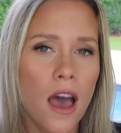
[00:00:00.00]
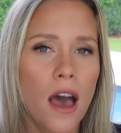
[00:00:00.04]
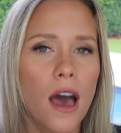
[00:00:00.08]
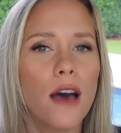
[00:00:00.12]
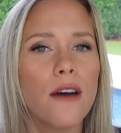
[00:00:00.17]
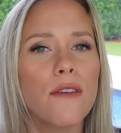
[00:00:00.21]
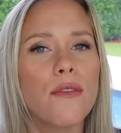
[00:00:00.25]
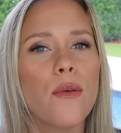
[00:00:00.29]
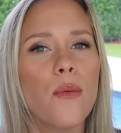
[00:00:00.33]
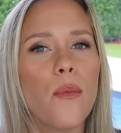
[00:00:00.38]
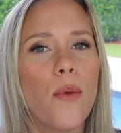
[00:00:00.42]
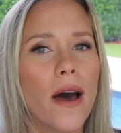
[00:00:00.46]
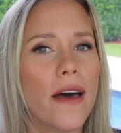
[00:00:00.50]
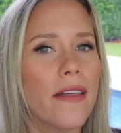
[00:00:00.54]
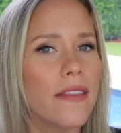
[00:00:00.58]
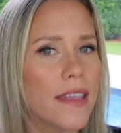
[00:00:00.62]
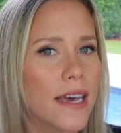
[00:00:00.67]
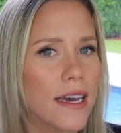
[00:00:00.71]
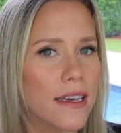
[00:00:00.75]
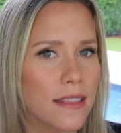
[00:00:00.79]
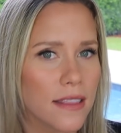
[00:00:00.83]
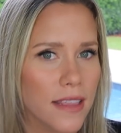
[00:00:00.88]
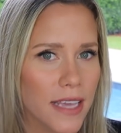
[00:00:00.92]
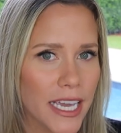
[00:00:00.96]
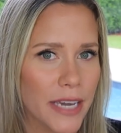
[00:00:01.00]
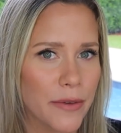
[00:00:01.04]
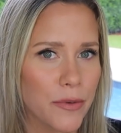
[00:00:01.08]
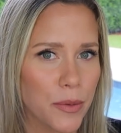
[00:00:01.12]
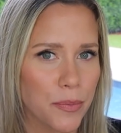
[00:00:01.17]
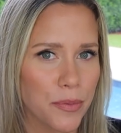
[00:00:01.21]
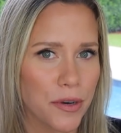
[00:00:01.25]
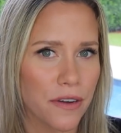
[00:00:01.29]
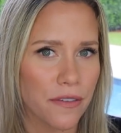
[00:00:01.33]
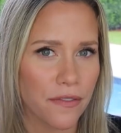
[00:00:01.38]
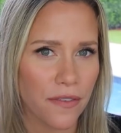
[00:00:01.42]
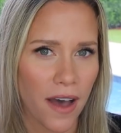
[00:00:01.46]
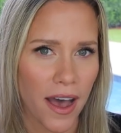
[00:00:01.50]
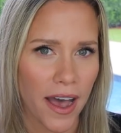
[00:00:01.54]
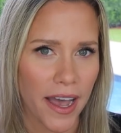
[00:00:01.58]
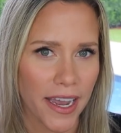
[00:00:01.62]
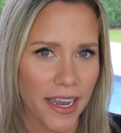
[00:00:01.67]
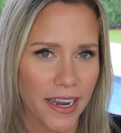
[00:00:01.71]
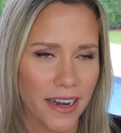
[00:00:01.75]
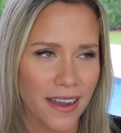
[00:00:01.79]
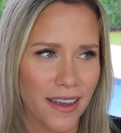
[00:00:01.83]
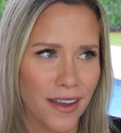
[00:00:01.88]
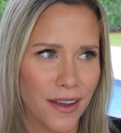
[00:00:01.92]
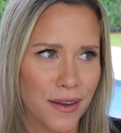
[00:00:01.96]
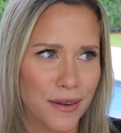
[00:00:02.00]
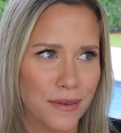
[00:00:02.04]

of what that thing will provide